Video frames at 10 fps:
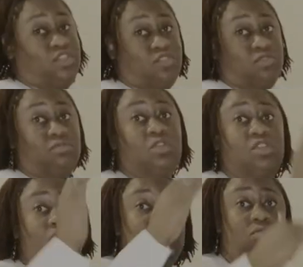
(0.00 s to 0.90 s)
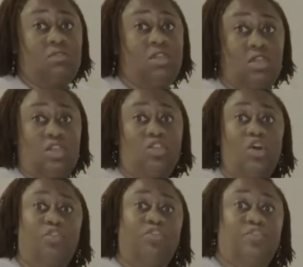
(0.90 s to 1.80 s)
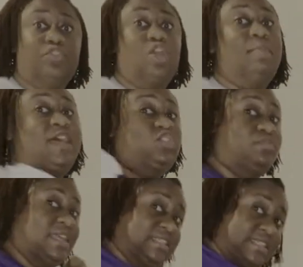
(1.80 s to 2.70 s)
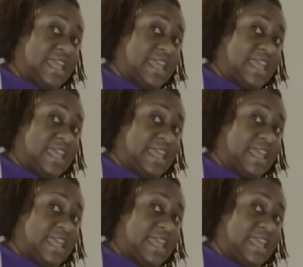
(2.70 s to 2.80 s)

you go through your measurements